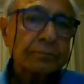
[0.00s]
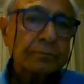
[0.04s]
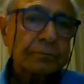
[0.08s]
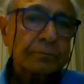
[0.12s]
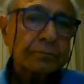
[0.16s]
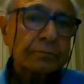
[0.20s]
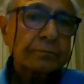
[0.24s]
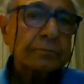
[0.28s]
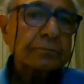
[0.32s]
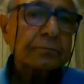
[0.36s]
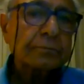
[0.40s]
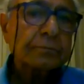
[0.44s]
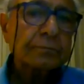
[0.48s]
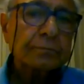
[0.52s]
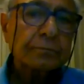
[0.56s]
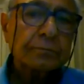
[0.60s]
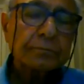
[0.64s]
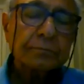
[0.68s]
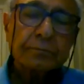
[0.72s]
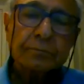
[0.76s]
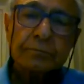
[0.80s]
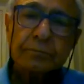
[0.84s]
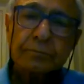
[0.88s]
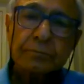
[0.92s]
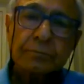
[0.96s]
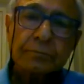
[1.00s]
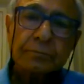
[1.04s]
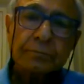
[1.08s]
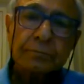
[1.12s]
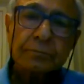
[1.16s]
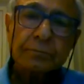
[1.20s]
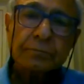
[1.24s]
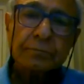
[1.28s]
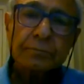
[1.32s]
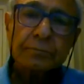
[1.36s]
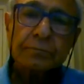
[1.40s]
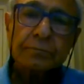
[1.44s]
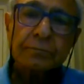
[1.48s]

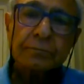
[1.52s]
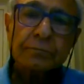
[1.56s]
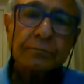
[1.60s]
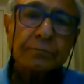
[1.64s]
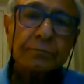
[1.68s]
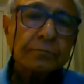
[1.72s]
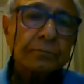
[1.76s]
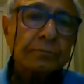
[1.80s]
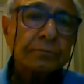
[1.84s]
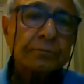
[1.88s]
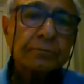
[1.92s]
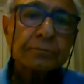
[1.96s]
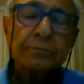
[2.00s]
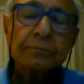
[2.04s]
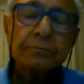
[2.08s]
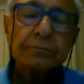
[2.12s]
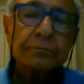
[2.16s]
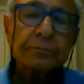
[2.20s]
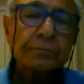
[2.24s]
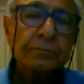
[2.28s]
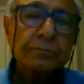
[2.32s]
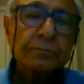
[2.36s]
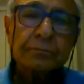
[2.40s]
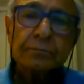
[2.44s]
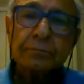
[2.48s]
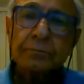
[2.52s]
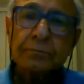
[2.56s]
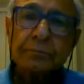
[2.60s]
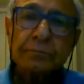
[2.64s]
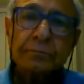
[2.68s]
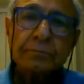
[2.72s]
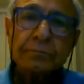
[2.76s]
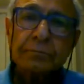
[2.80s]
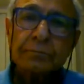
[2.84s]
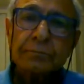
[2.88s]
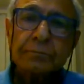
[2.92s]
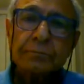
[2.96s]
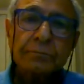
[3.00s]

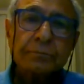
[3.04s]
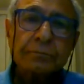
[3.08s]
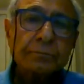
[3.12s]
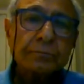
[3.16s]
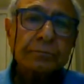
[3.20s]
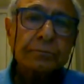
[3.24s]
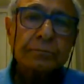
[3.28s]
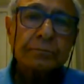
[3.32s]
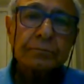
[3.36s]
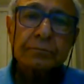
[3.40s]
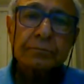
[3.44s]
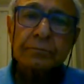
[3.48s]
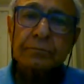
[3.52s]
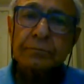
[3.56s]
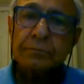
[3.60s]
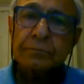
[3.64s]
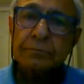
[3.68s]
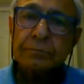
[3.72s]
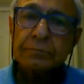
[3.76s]
This person isn't speaking.